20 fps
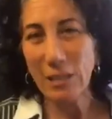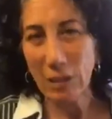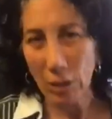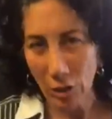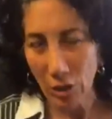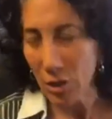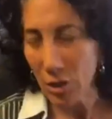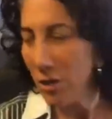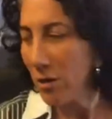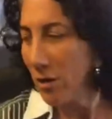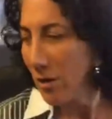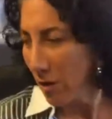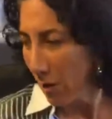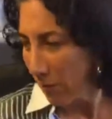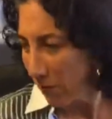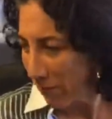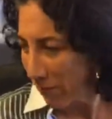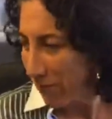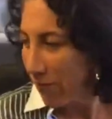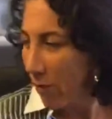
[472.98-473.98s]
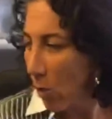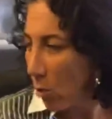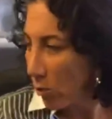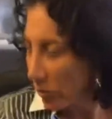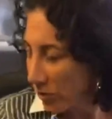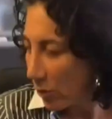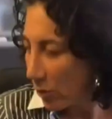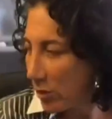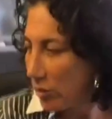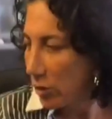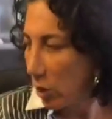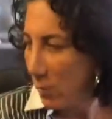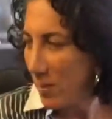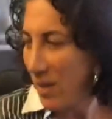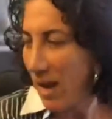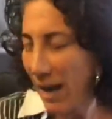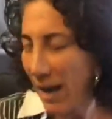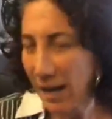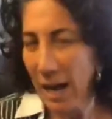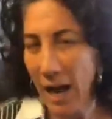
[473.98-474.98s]
Learn, folks, yeah. so
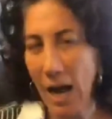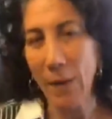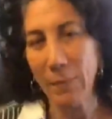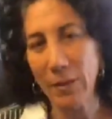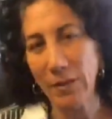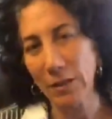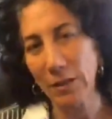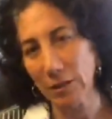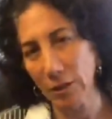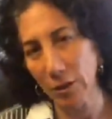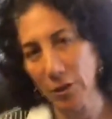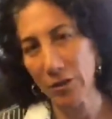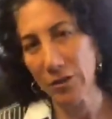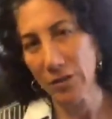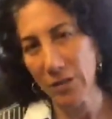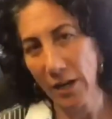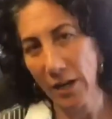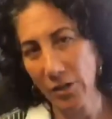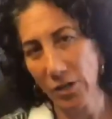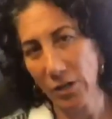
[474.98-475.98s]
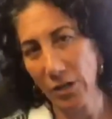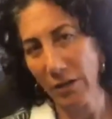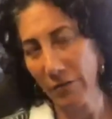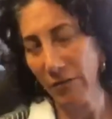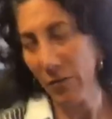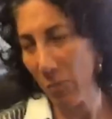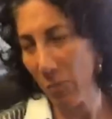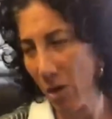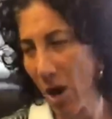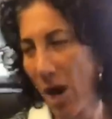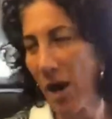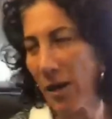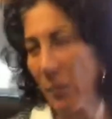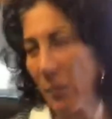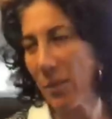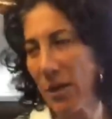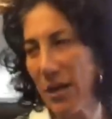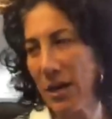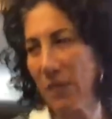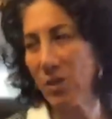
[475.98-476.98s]
adobe.com in the Learn section of the product
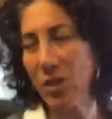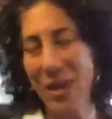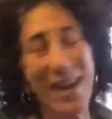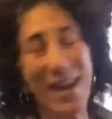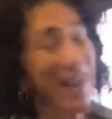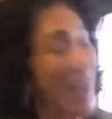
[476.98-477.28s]
page